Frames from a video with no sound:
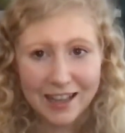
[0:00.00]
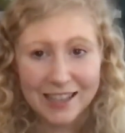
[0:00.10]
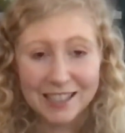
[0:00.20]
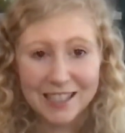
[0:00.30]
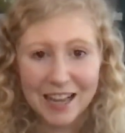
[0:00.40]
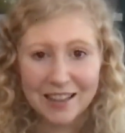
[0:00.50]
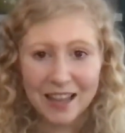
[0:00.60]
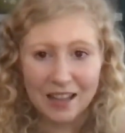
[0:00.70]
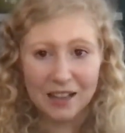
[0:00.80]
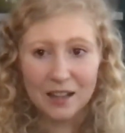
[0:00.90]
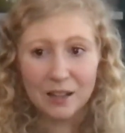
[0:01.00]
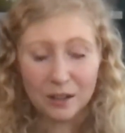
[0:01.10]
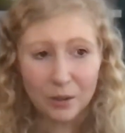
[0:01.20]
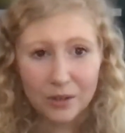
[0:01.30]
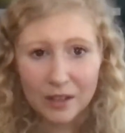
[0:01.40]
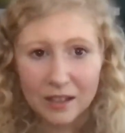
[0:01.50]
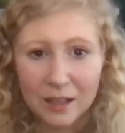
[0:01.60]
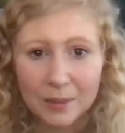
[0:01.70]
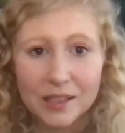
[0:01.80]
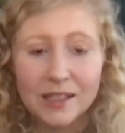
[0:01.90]
it said that lunar
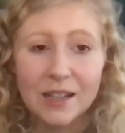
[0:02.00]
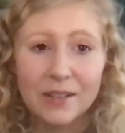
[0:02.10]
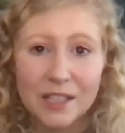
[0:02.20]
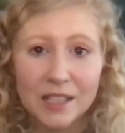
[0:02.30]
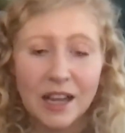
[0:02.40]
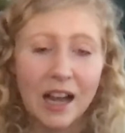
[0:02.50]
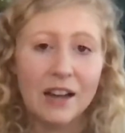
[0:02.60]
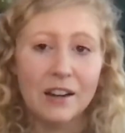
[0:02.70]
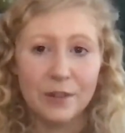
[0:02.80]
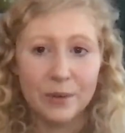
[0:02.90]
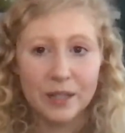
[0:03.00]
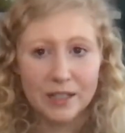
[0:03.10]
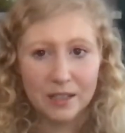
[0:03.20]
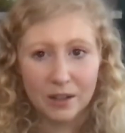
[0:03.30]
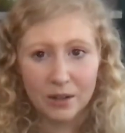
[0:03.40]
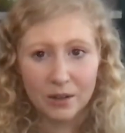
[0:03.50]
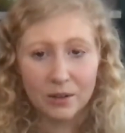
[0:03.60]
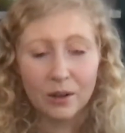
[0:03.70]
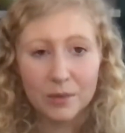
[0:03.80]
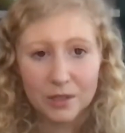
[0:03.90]
eclipses, like we just had a few weeks ago,
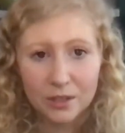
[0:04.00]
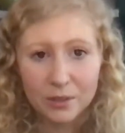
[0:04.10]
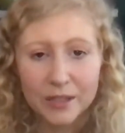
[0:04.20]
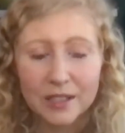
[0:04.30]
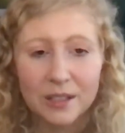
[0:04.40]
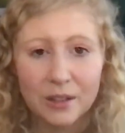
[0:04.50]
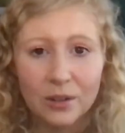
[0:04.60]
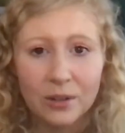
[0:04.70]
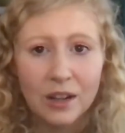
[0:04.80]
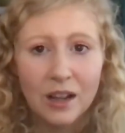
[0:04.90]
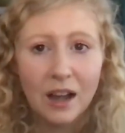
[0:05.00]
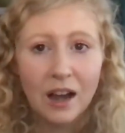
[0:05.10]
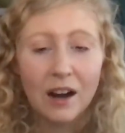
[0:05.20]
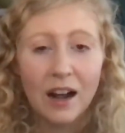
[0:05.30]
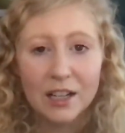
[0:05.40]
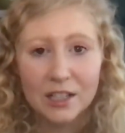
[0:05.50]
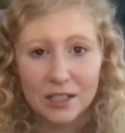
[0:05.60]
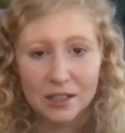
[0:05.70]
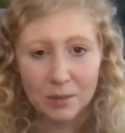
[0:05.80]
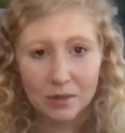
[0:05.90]
almost two weeks ago, our
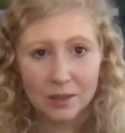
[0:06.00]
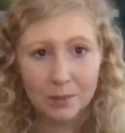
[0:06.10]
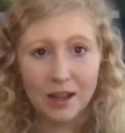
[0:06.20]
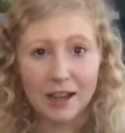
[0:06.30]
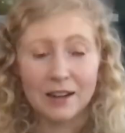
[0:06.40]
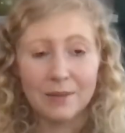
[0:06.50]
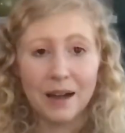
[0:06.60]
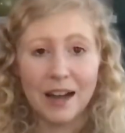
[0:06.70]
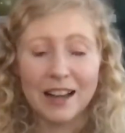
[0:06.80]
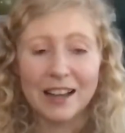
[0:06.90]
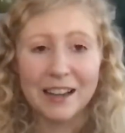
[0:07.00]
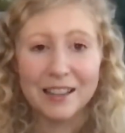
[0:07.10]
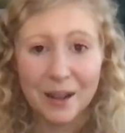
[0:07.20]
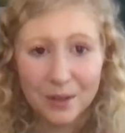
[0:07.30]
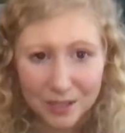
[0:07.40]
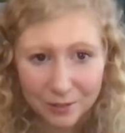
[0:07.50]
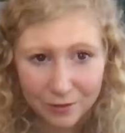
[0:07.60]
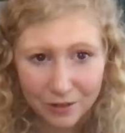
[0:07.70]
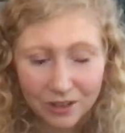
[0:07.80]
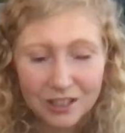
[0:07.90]
actions are multiplied by a
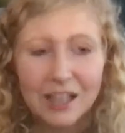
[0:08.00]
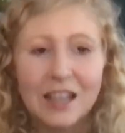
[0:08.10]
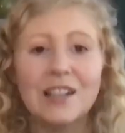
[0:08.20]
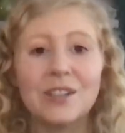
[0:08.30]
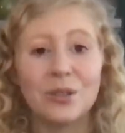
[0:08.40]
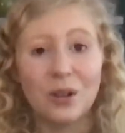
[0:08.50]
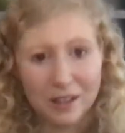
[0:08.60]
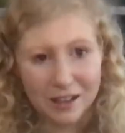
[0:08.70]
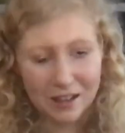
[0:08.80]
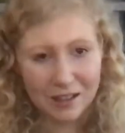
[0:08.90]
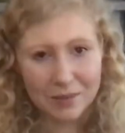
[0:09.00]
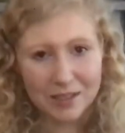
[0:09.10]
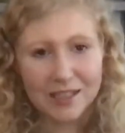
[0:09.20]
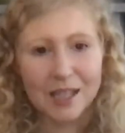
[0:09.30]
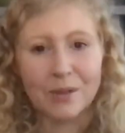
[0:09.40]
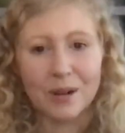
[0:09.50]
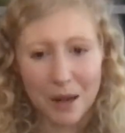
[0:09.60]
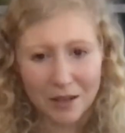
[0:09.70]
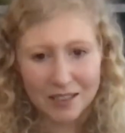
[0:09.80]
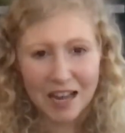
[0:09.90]
thousandfold. And solar eclipses, like we're
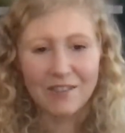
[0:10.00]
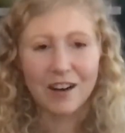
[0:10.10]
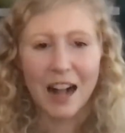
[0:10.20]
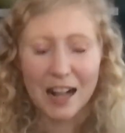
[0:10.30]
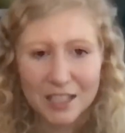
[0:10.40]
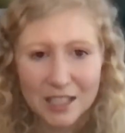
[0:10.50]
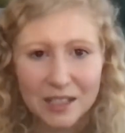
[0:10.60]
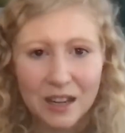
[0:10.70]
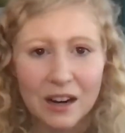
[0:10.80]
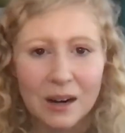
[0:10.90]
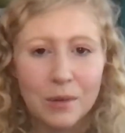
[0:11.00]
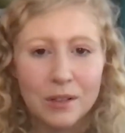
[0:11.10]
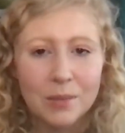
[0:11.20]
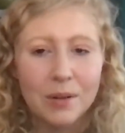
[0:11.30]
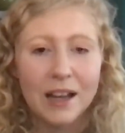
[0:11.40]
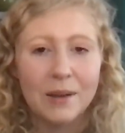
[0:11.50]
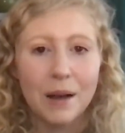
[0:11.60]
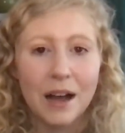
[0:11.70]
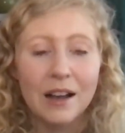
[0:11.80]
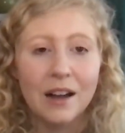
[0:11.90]
about to have, our actions are multiplied
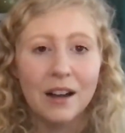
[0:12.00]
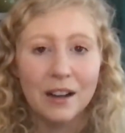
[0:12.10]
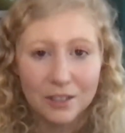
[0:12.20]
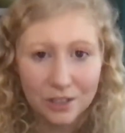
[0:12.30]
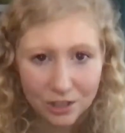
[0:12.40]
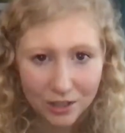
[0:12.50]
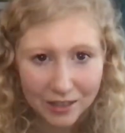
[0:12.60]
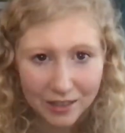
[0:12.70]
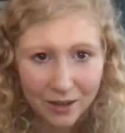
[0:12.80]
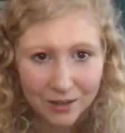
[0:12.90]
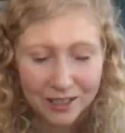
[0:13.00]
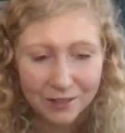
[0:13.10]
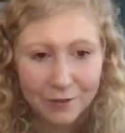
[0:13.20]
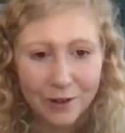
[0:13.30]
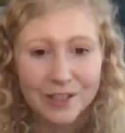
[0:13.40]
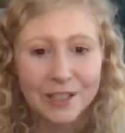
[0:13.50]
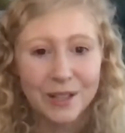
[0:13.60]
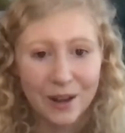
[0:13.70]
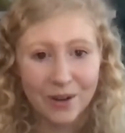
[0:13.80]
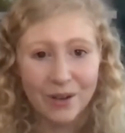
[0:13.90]
by a hundred thousandfold.
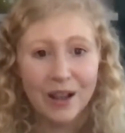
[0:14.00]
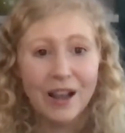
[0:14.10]
So